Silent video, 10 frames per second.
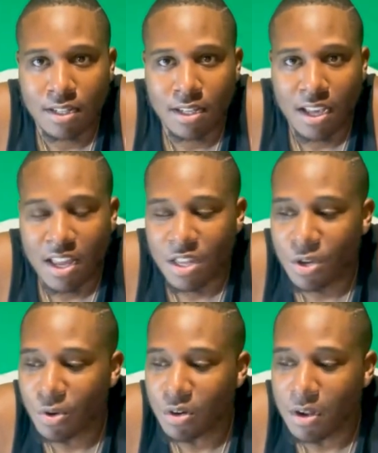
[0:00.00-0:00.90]
and
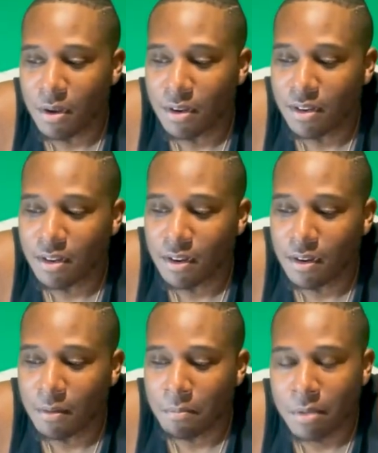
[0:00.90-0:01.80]
you're in a
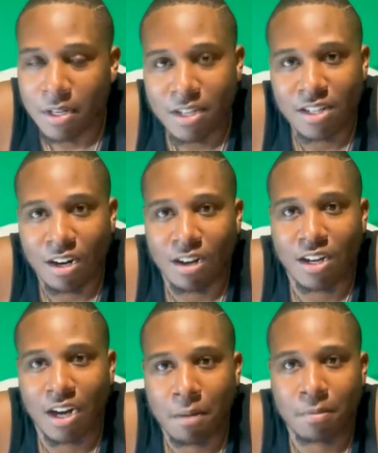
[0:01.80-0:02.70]
billion-dollar
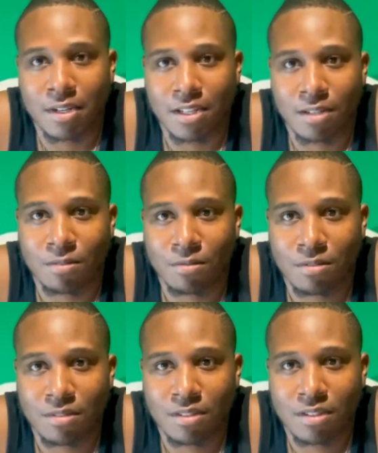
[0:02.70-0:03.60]
company.
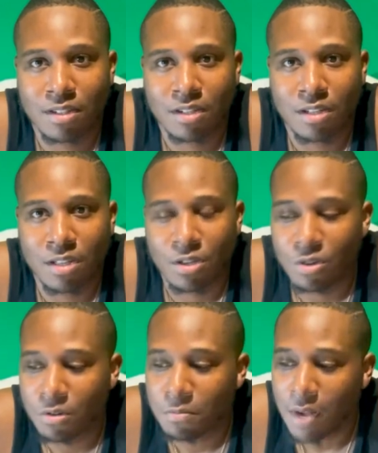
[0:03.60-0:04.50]

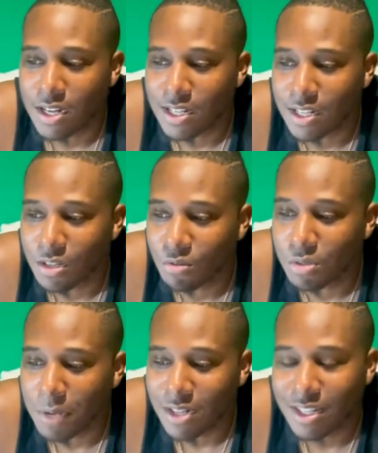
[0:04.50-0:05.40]
You was
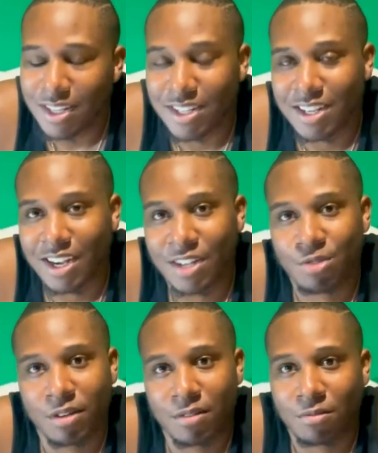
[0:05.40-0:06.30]
about to get a
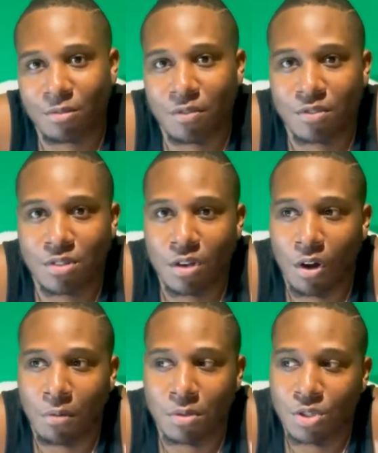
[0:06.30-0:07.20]
contract worth
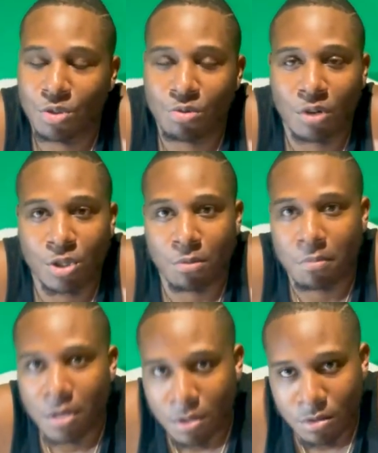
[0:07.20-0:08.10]
almost 200
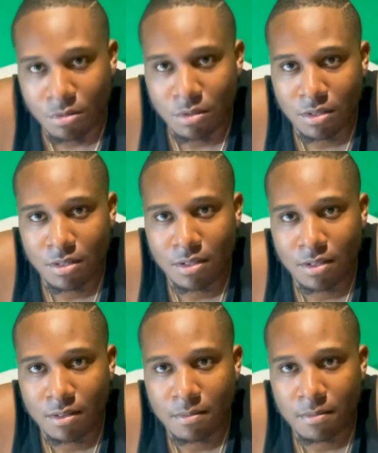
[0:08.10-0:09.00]
mil.
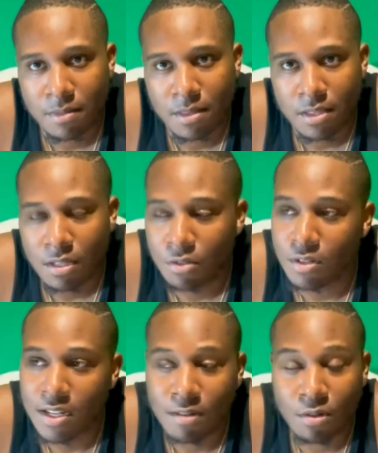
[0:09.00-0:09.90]

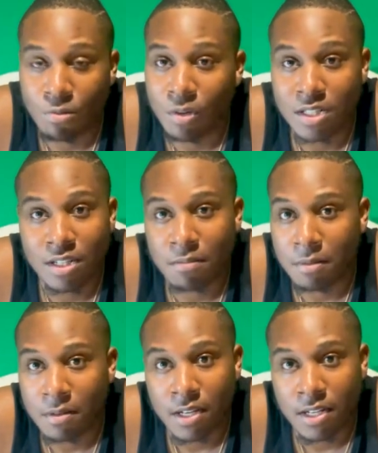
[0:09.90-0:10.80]
You
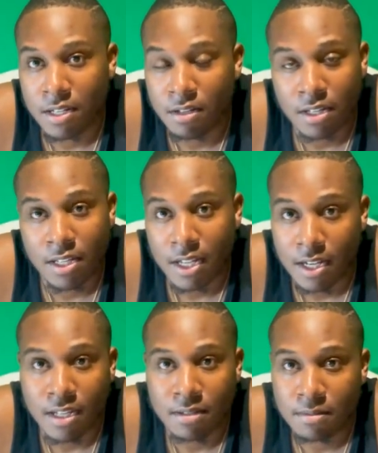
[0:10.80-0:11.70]
wasn't gonna get
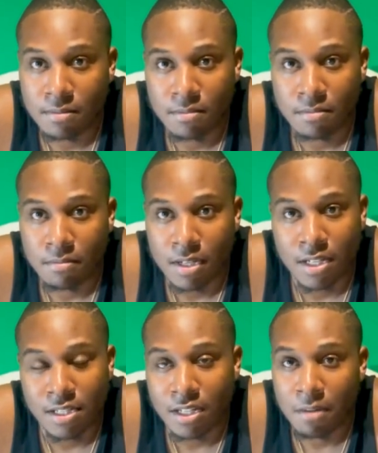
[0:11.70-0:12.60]
it
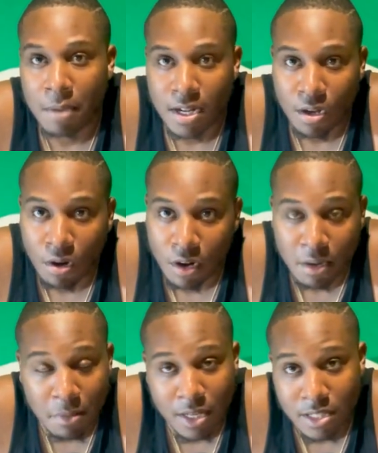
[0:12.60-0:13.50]
because you didn't make the all
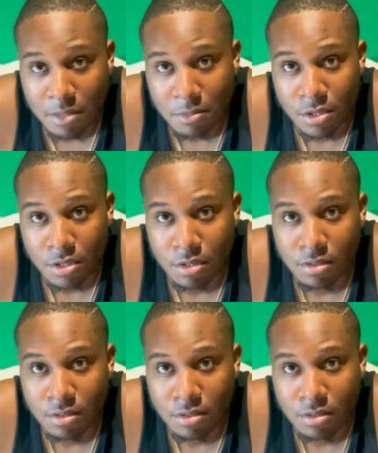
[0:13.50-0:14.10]
NBA team this year.